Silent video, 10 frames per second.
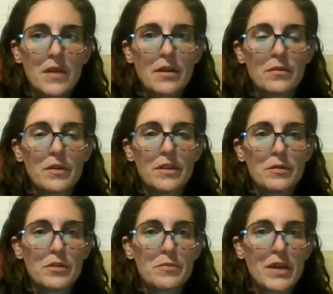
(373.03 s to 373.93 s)
I really
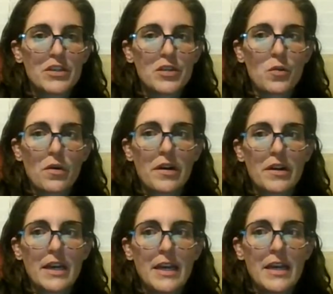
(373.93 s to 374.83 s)
respect your
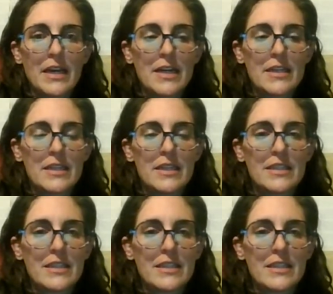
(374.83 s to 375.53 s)
work, and